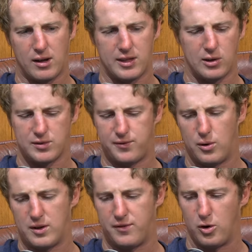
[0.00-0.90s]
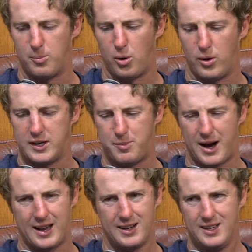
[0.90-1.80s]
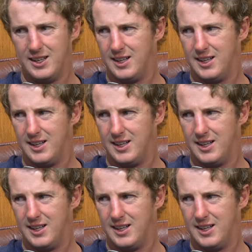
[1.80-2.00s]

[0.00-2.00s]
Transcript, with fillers: I think it was 44 points, but